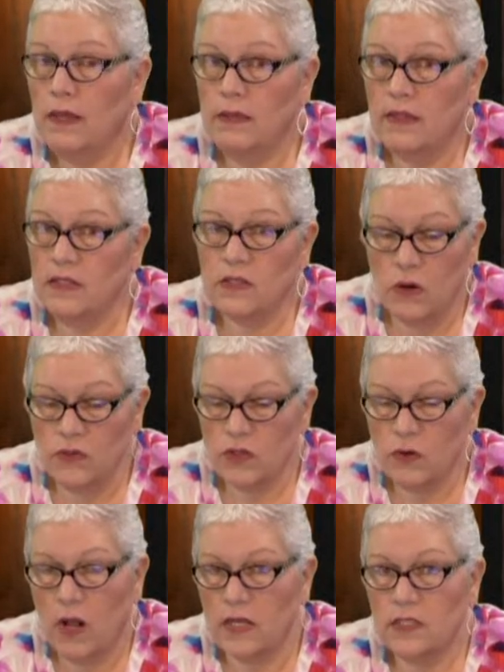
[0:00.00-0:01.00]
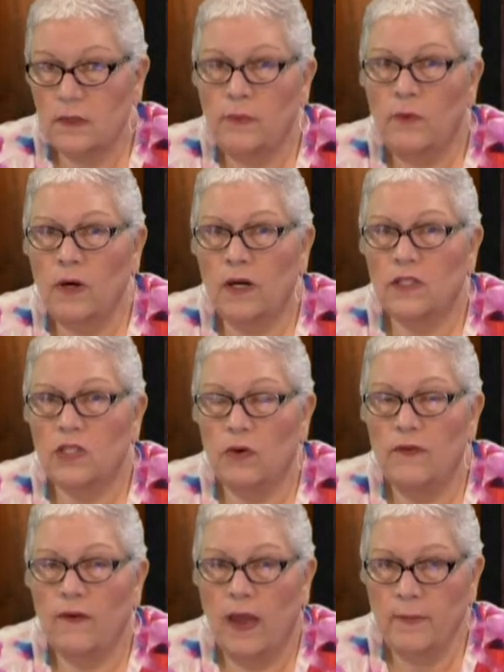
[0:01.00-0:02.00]
this goes across the board. So
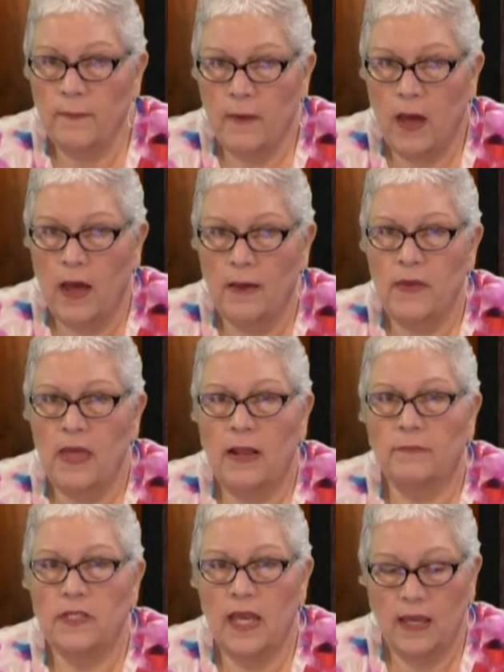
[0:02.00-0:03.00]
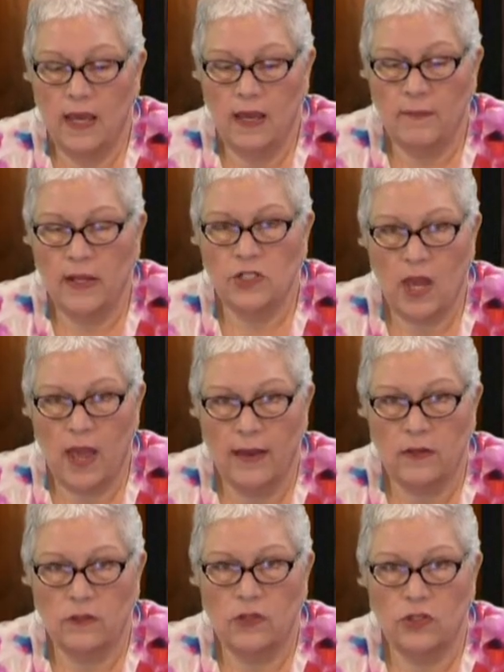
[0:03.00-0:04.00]
if I'm a mom and I'm taking my
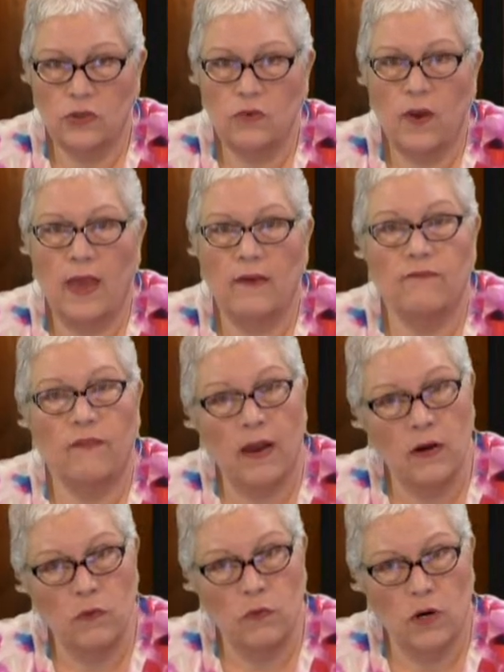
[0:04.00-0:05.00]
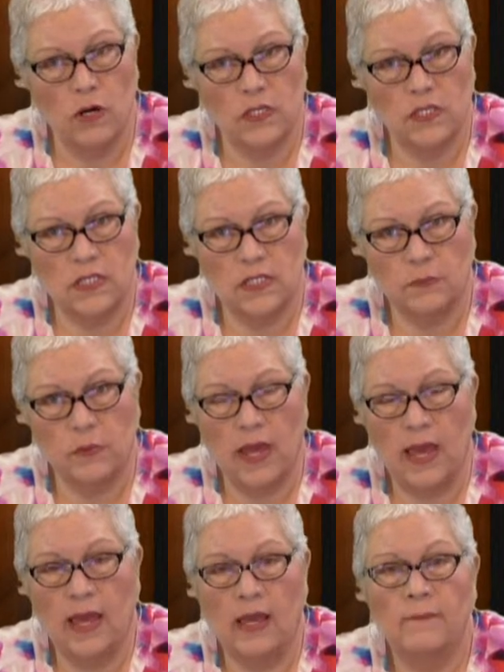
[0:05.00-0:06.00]
child to a fireworks
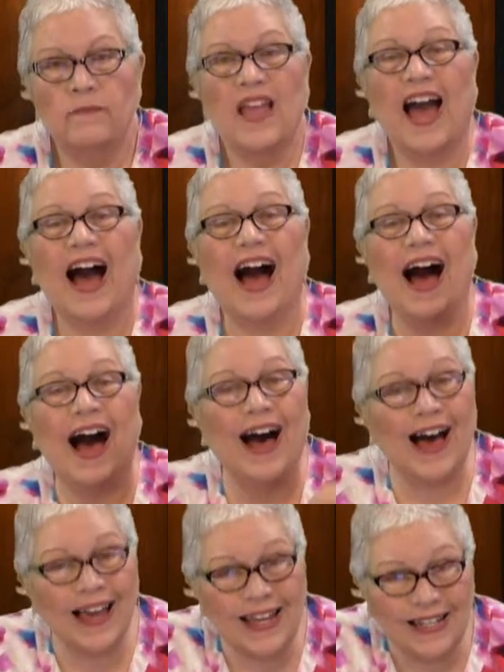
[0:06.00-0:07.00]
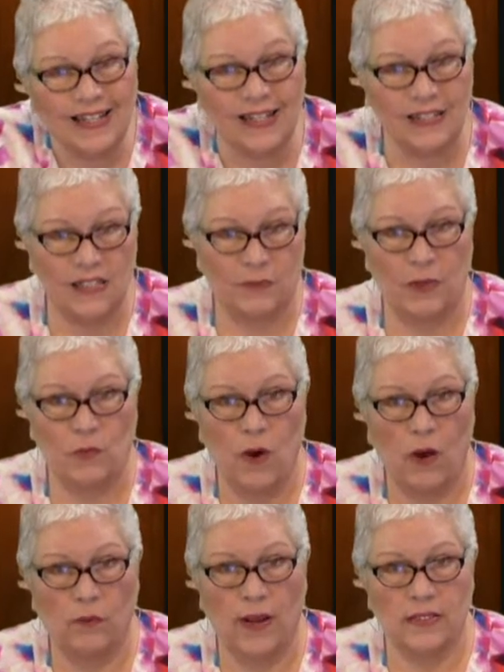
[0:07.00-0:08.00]
display, I need to be
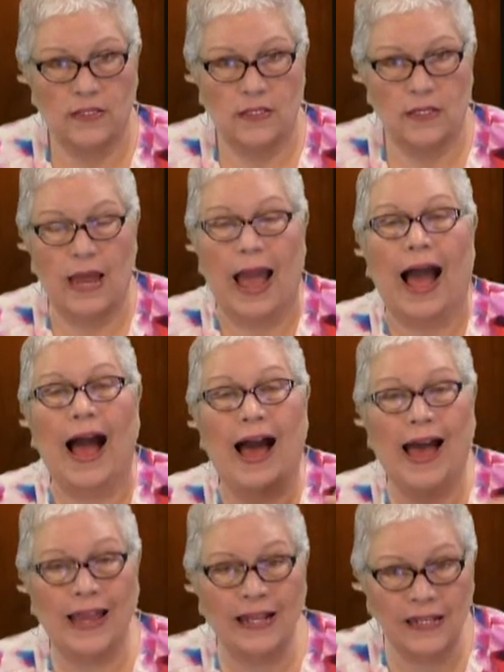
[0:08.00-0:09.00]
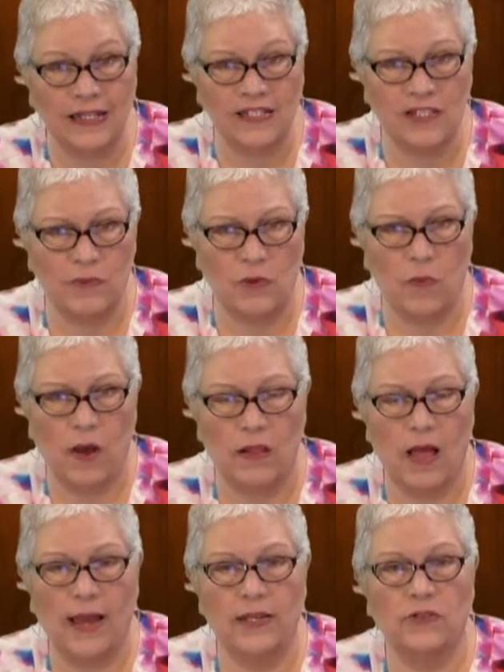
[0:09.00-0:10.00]
well rested. I need to be well
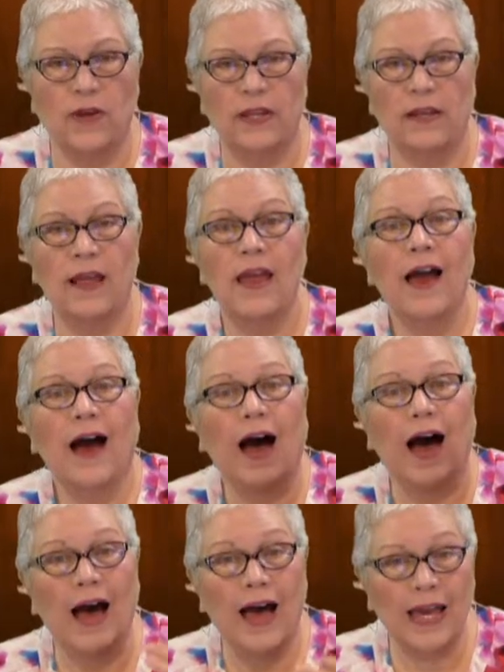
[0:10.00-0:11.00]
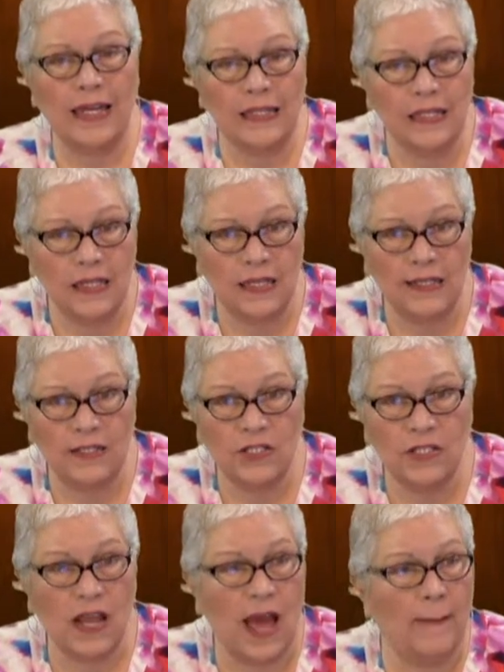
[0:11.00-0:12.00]
hydrated. I need
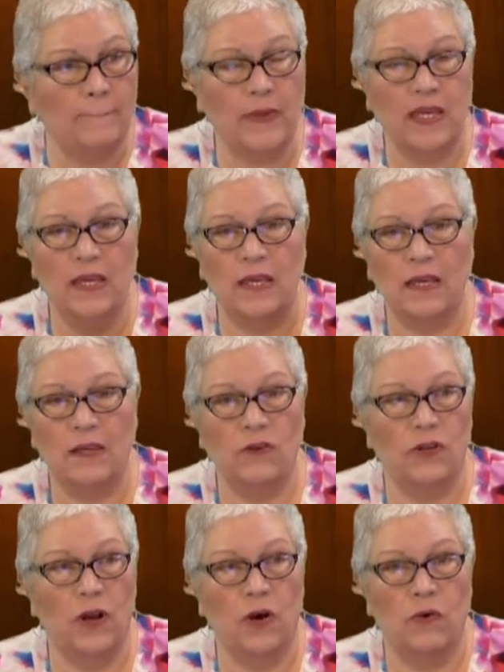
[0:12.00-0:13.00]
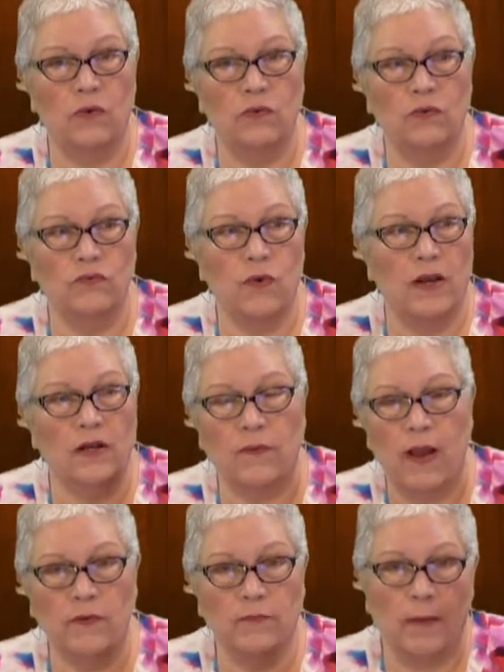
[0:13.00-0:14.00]
to not be, you know, running
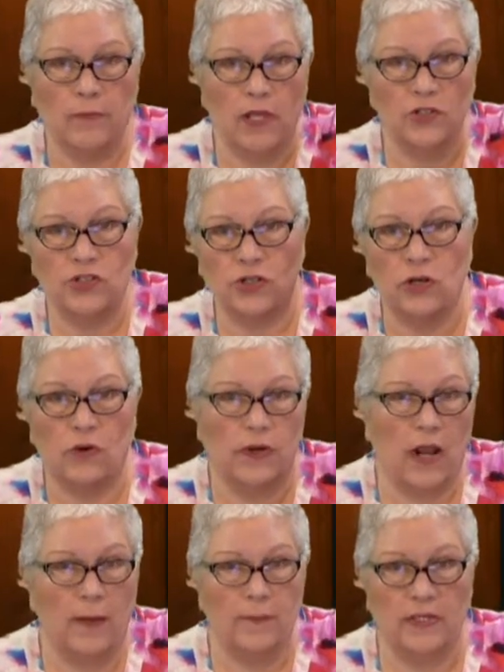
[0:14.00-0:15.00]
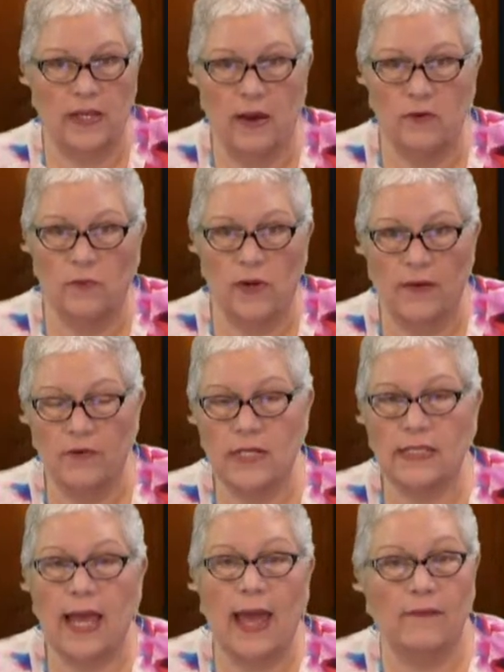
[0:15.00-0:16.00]
around with my blood sugar going up and down and whatever
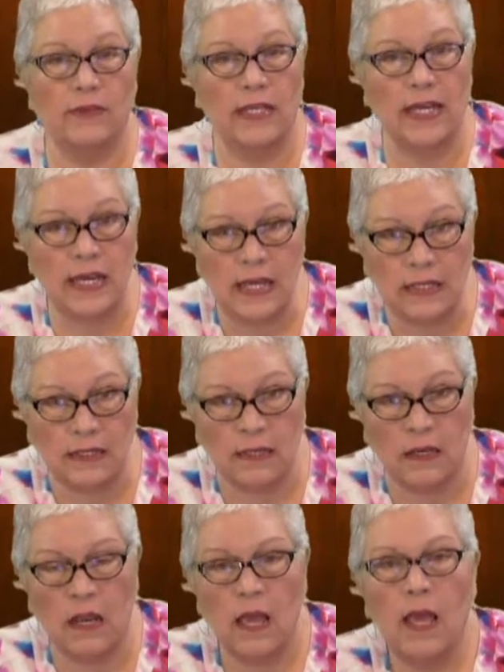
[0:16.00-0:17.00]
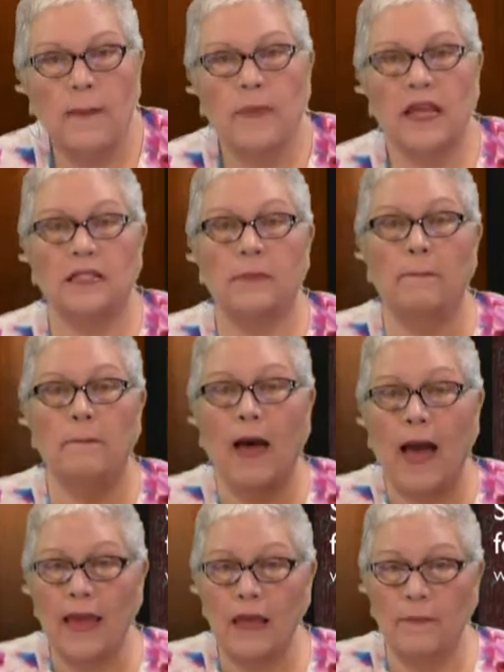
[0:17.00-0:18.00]
because I haven't eaten, because
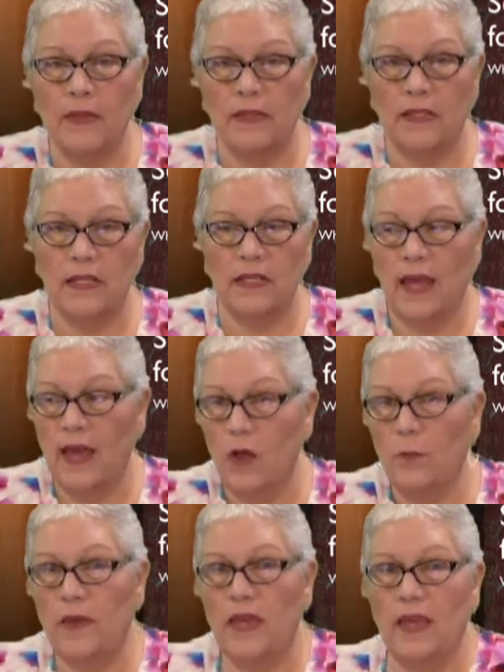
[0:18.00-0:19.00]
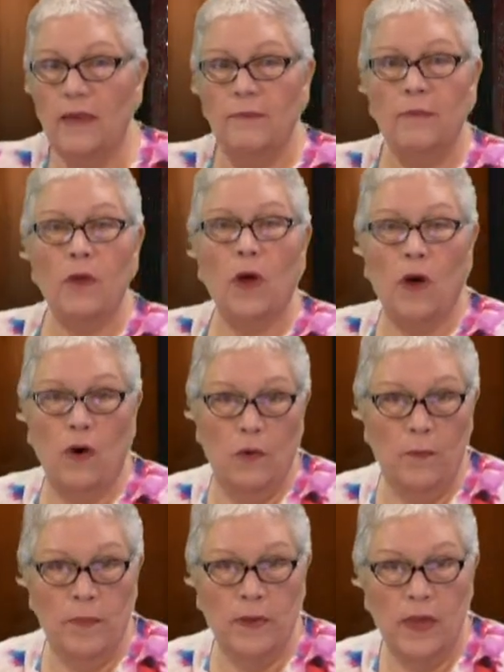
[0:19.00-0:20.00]
my ability to help him
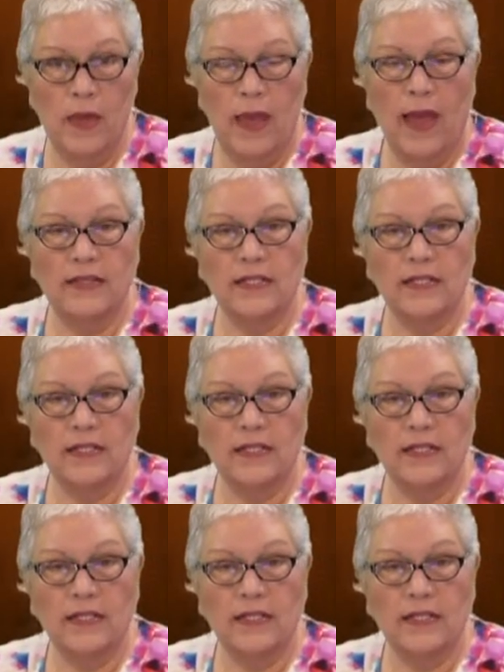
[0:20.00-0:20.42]
cope and